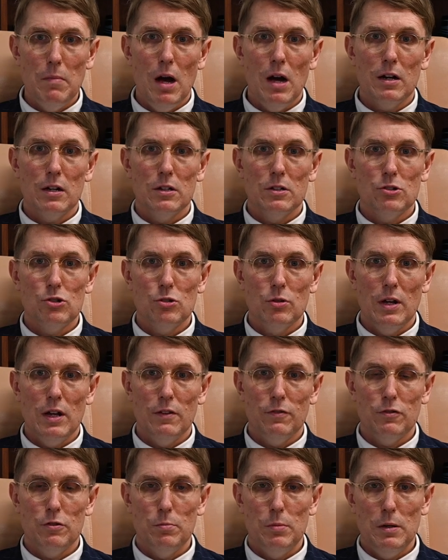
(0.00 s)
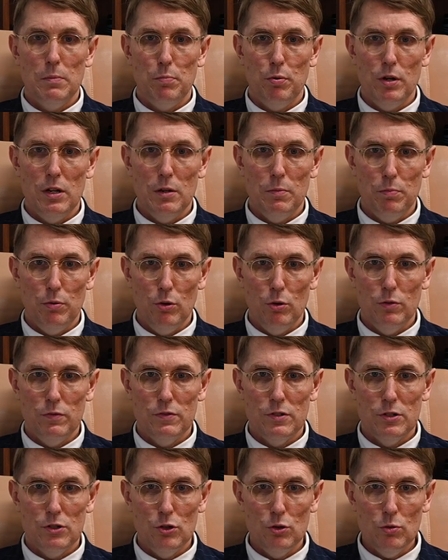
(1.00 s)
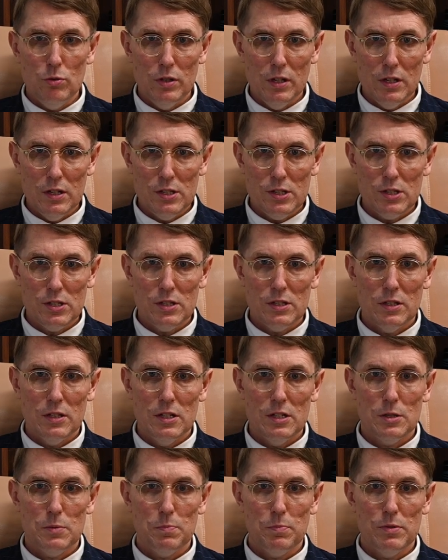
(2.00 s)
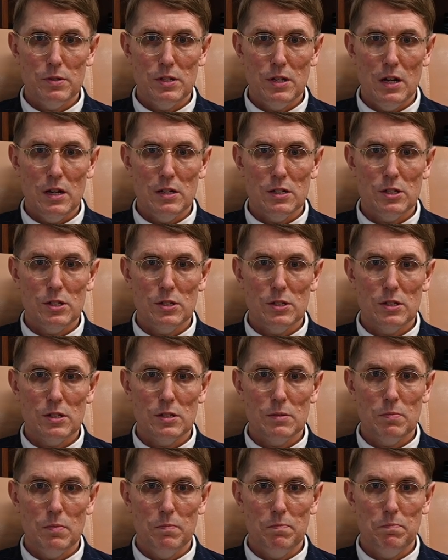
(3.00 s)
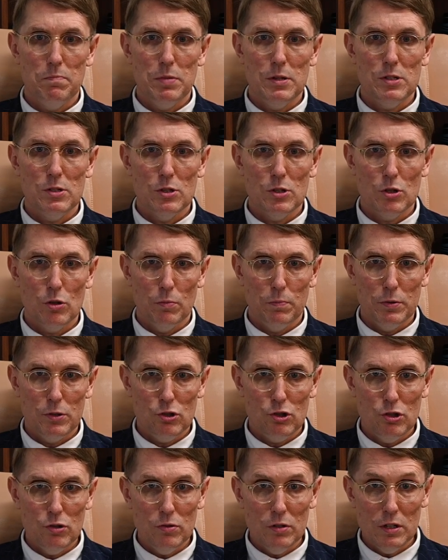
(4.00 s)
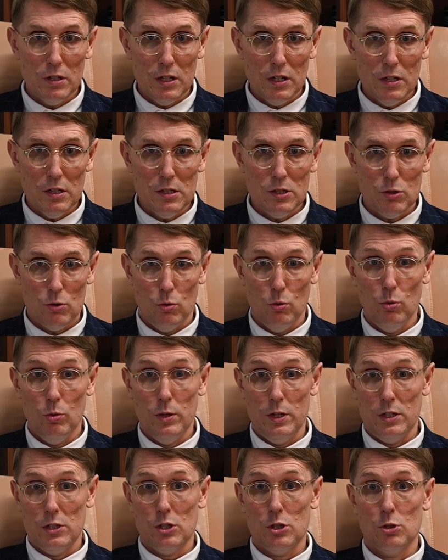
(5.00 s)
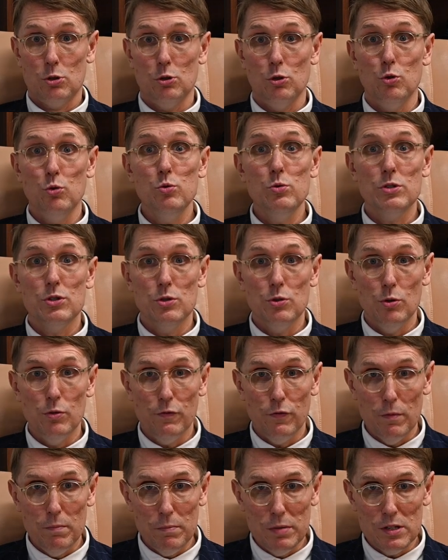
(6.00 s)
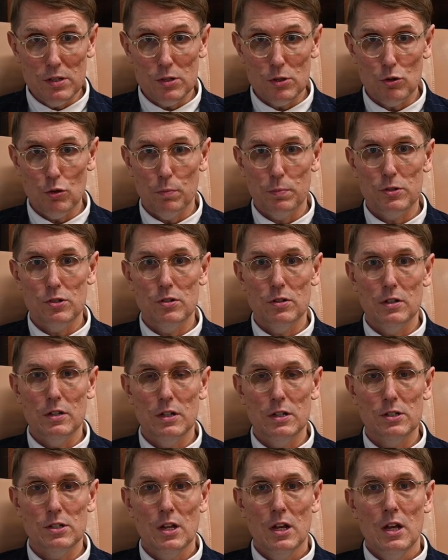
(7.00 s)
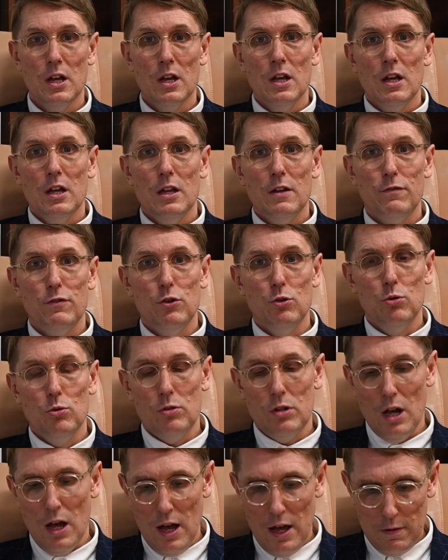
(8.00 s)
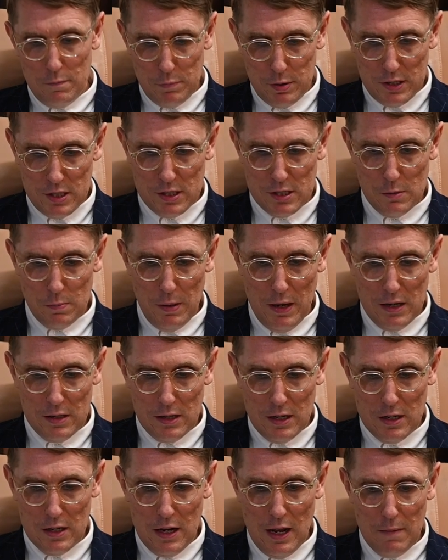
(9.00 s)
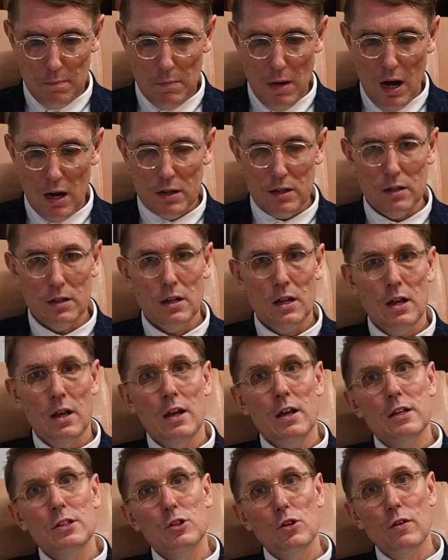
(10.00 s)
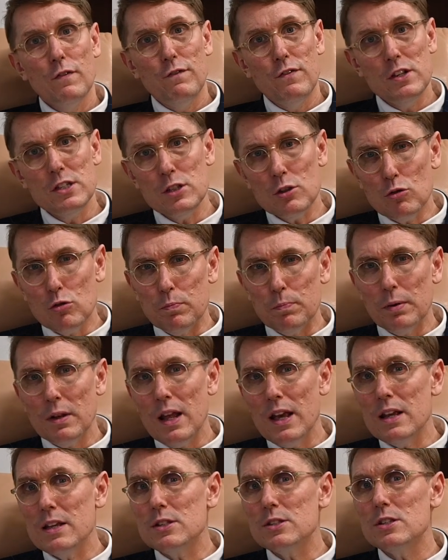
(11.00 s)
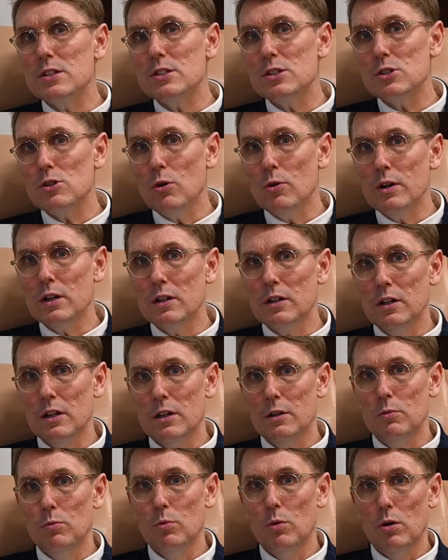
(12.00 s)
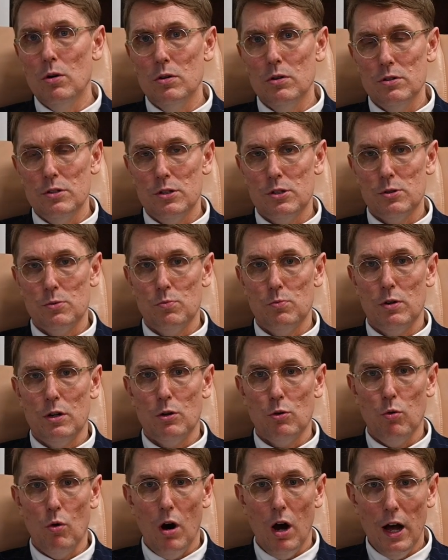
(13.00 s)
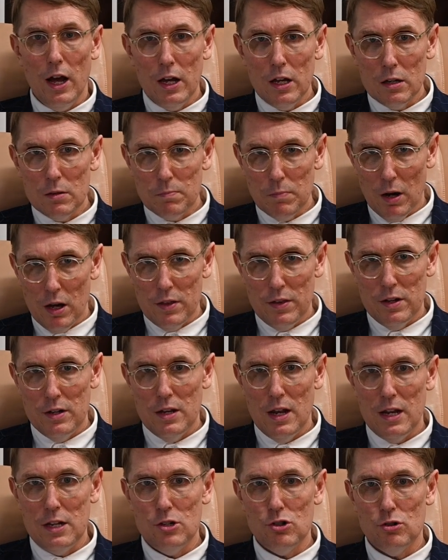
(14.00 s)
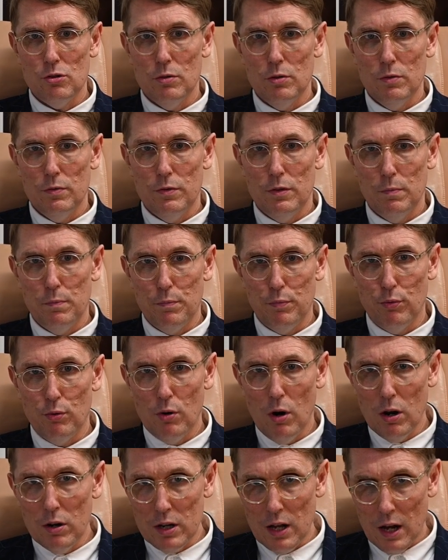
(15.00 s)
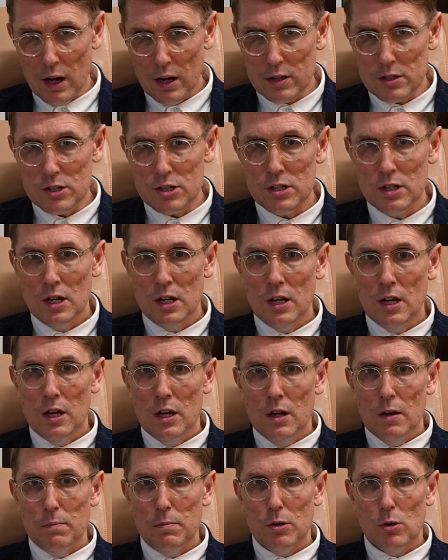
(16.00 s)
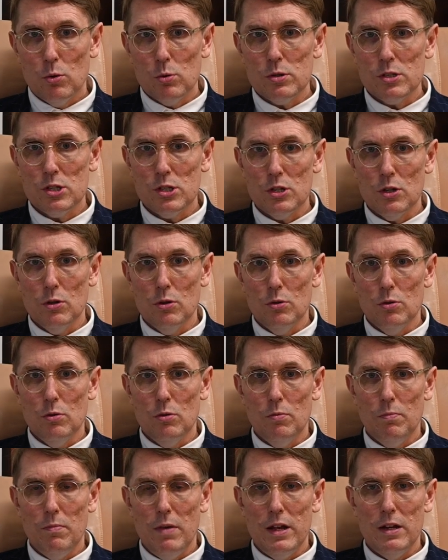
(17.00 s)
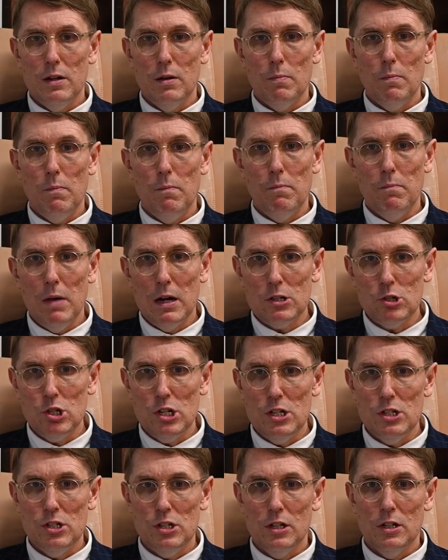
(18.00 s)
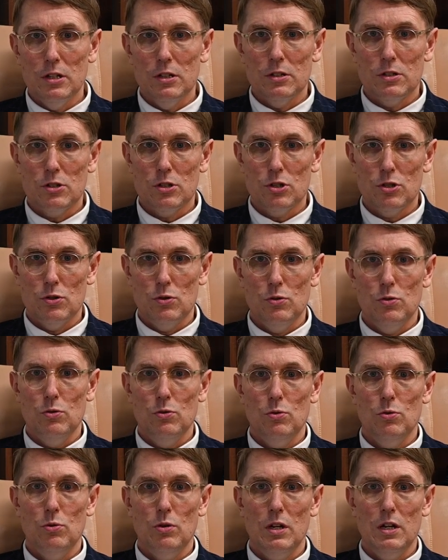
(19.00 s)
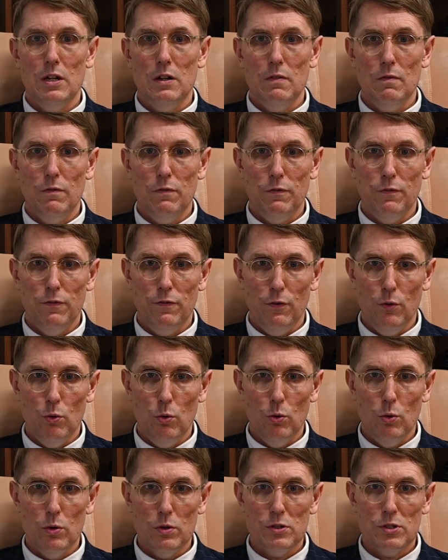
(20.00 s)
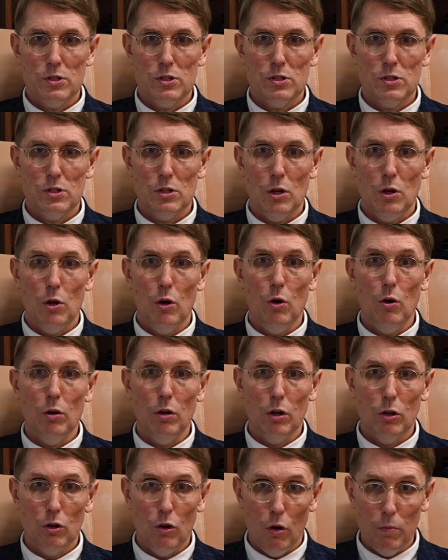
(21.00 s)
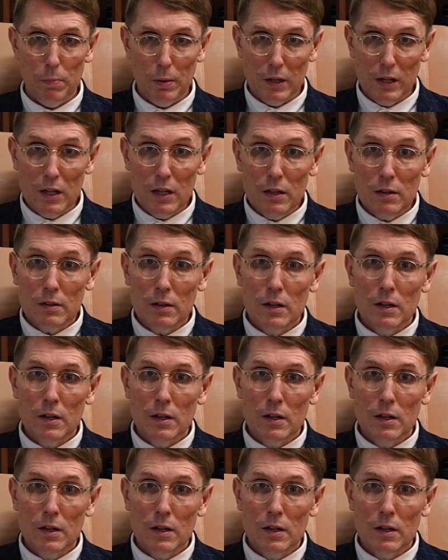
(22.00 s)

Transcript: market. You have to be pre-approved to do this. This presents business opportunities or excludes you from business opportunities if you can't participate in that market. So the physical place historically was required by the nature of the product, but also made it much easier to enforce oligopoly,